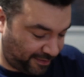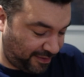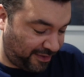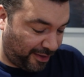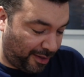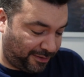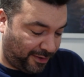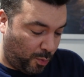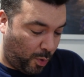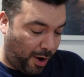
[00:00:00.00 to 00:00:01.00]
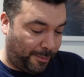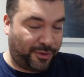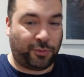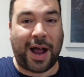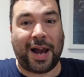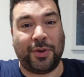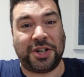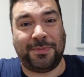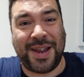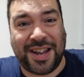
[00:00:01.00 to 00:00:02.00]
This is also warm as well,
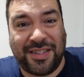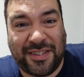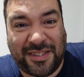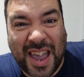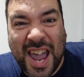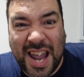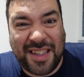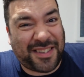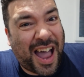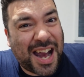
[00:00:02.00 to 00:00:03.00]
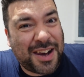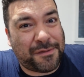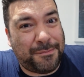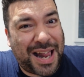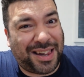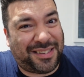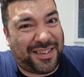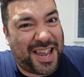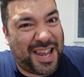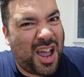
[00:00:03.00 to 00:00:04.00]
which means it's kind of
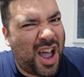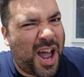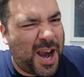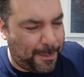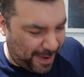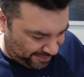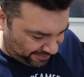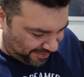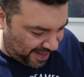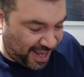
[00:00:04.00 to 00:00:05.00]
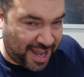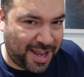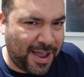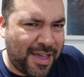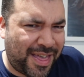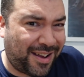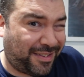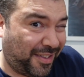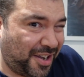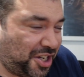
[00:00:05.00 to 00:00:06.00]
melty and a bit sticky
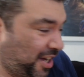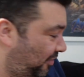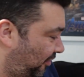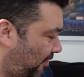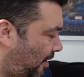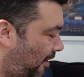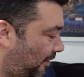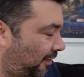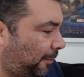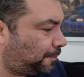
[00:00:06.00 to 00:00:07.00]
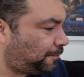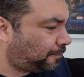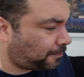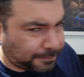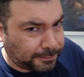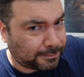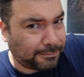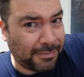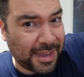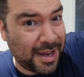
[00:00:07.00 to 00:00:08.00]
thanks to the cheese straws.
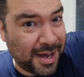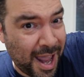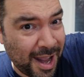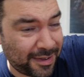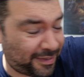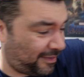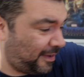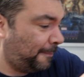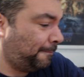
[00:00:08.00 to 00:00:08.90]
Next.